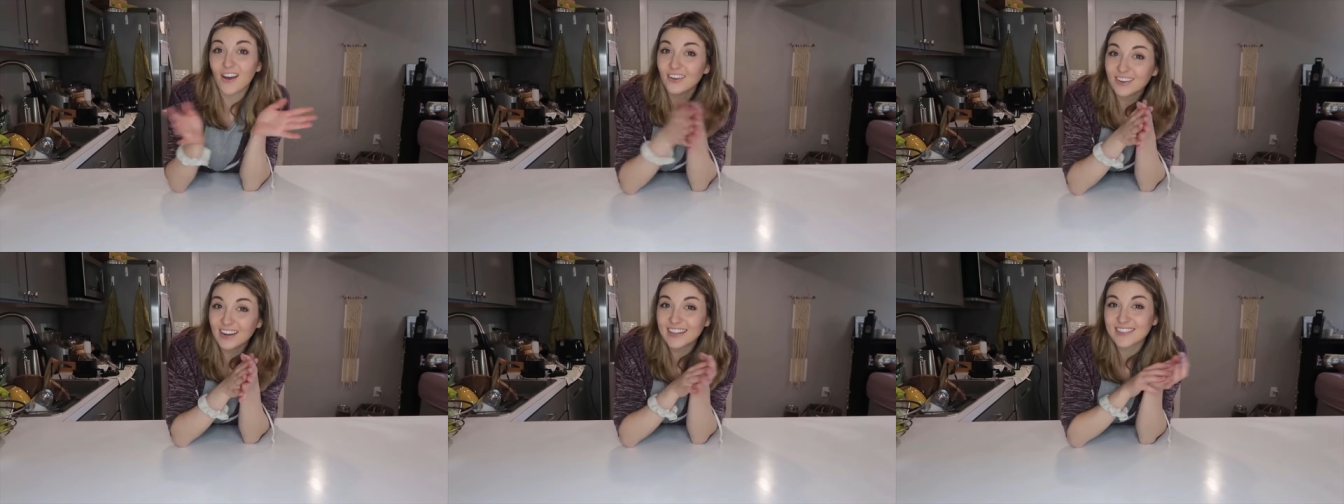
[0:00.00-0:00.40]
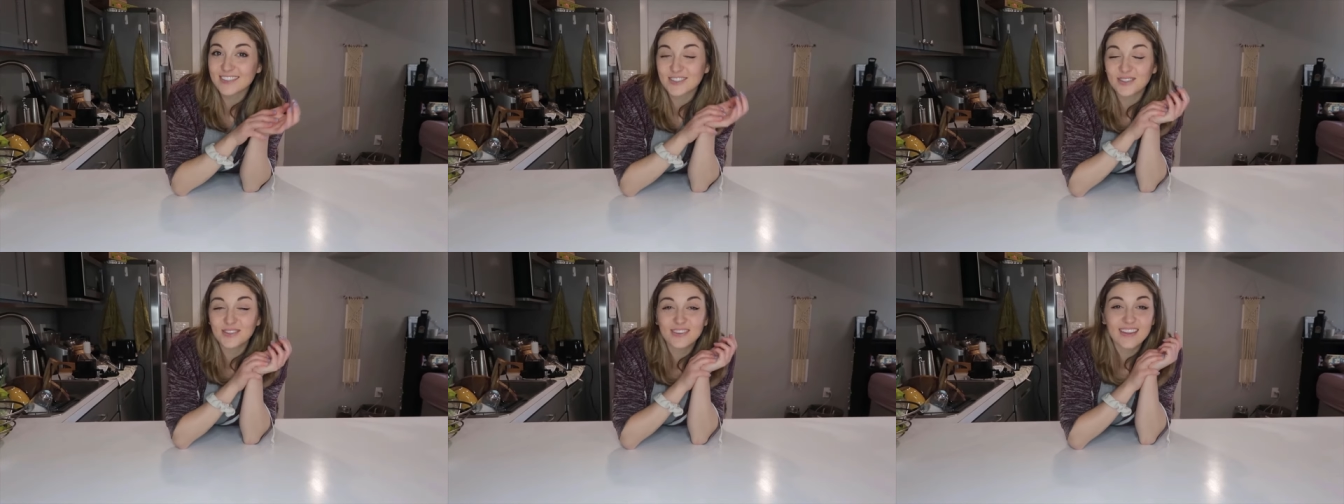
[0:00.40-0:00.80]
All right,
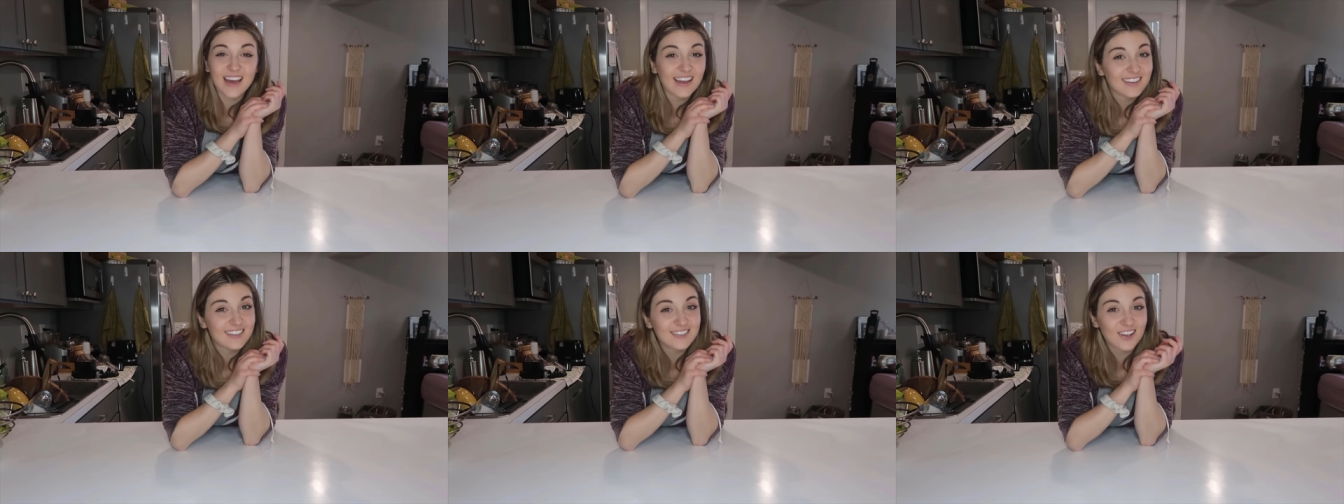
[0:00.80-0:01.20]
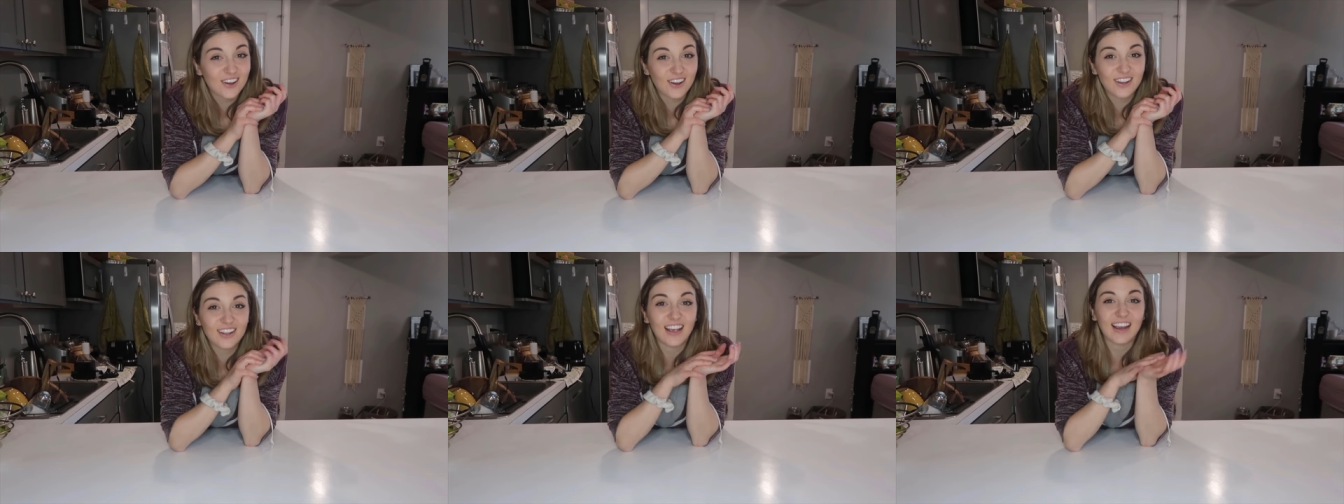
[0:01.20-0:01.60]
so that is
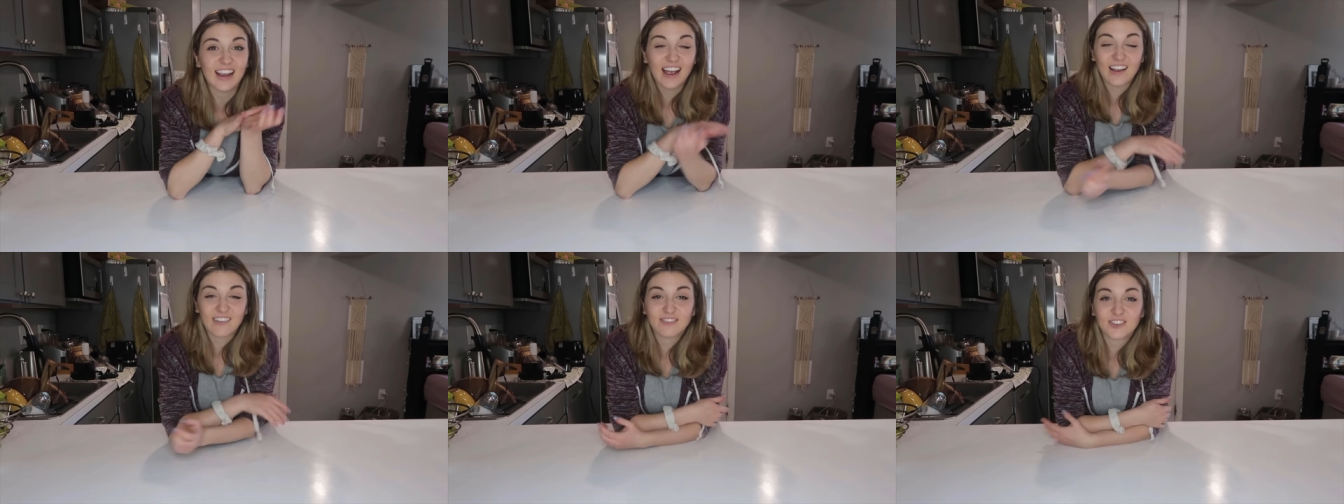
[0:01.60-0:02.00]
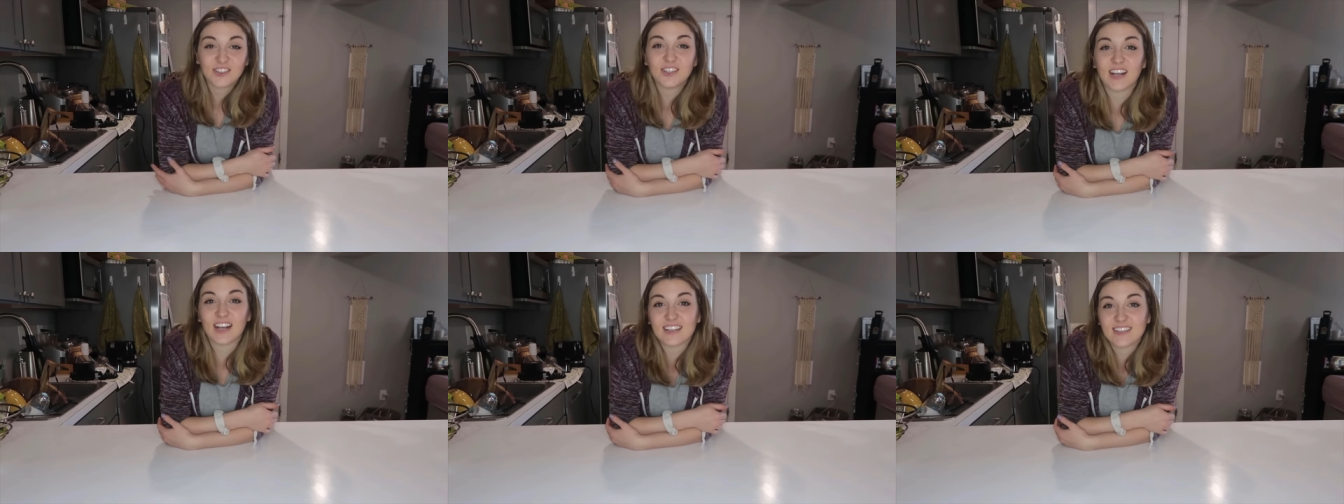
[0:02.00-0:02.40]
all I have for
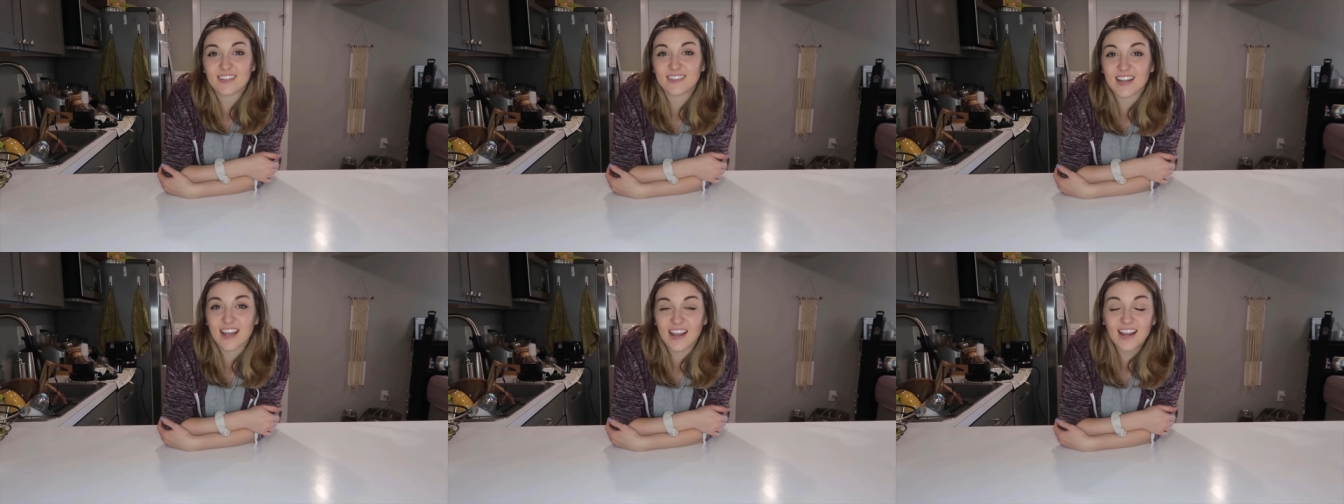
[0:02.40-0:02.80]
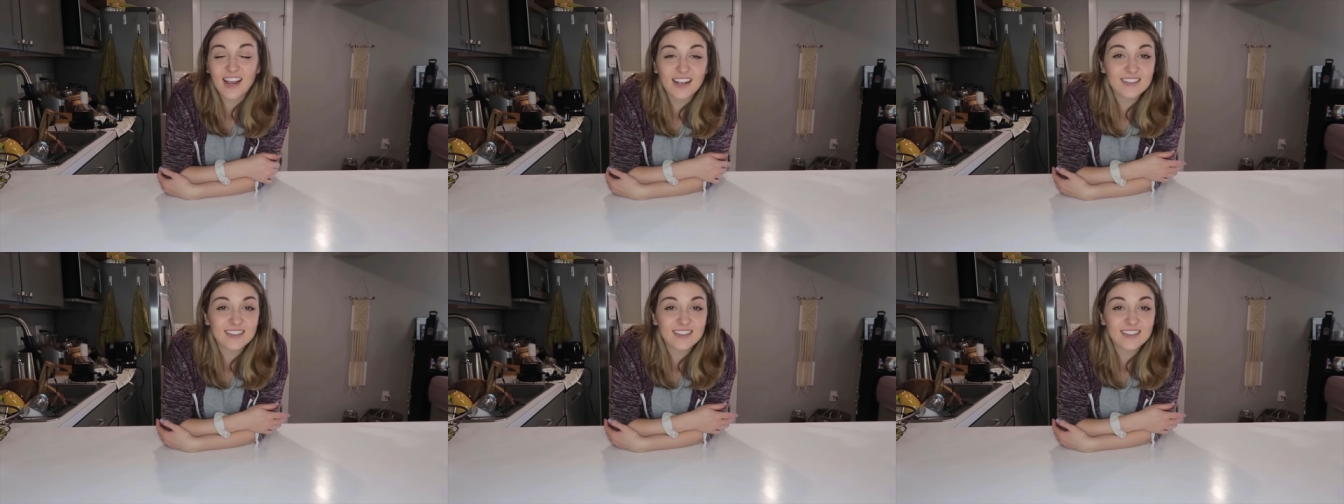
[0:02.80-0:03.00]
you guys today.